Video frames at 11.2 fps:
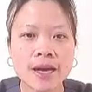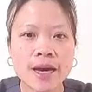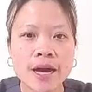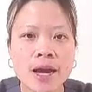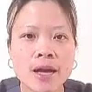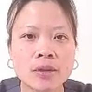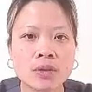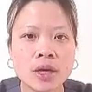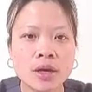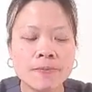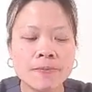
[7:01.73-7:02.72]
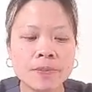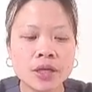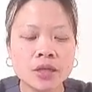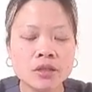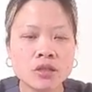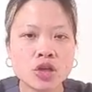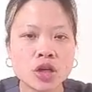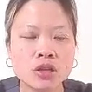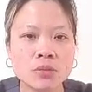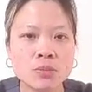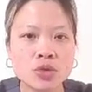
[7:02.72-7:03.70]
and as the
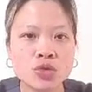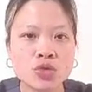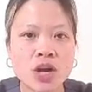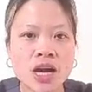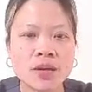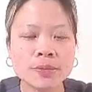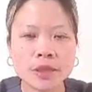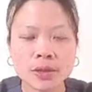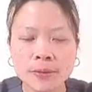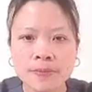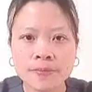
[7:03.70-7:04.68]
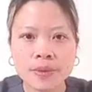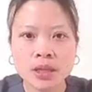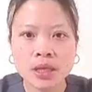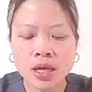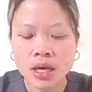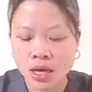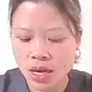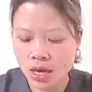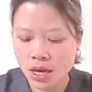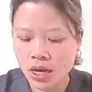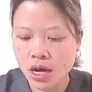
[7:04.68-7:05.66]
doctor prescribed,
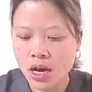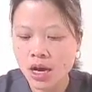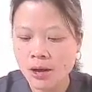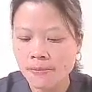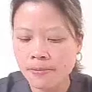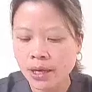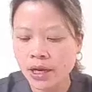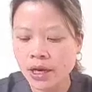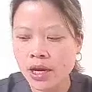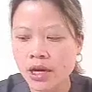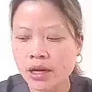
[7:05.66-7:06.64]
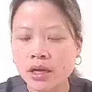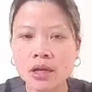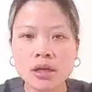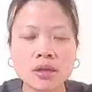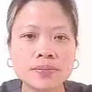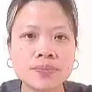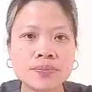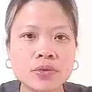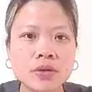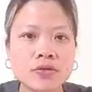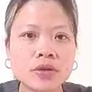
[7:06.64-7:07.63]
and then
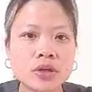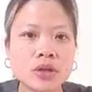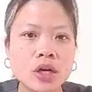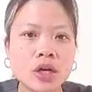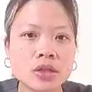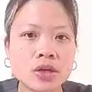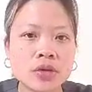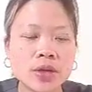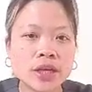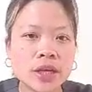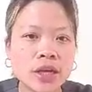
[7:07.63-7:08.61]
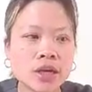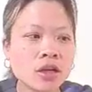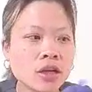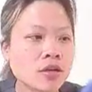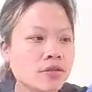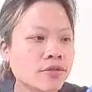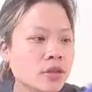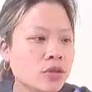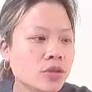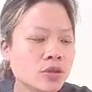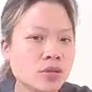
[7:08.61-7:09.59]
for the ongoing care of
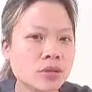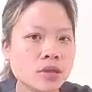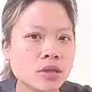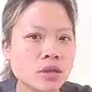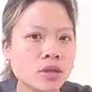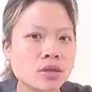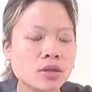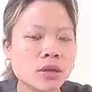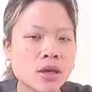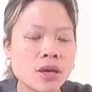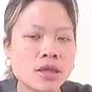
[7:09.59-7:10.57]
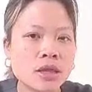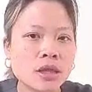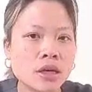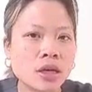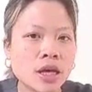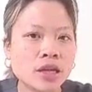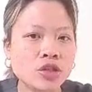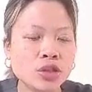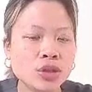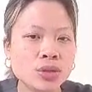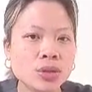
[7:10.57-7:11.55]
the
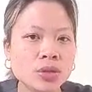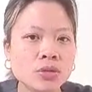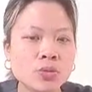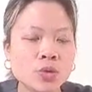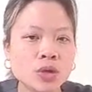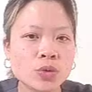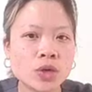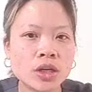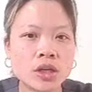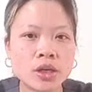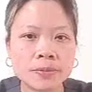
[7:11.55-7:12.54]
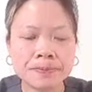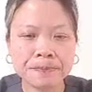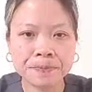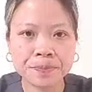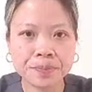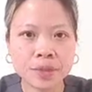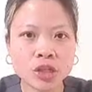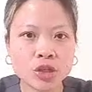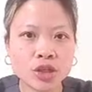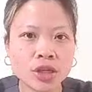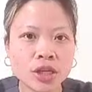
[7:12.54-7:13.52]
NG2, we want to make
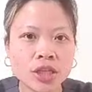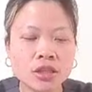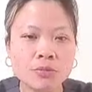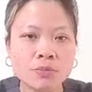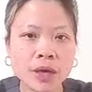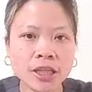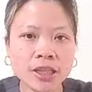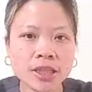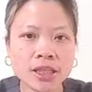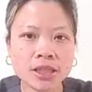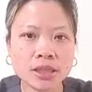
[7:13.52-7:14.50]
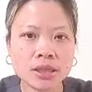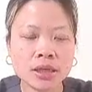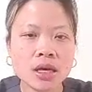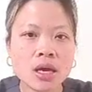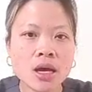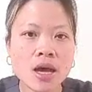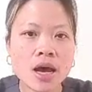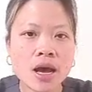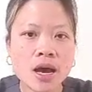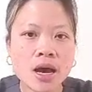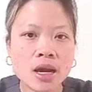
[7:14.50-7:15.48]
sure it's patent
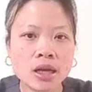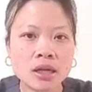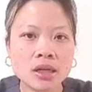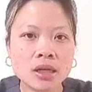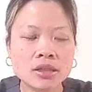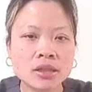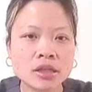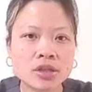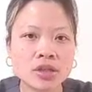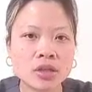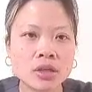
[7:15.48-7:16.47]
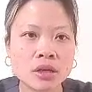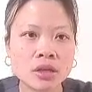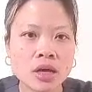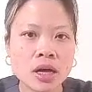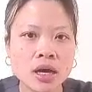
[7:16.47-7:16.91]
and suction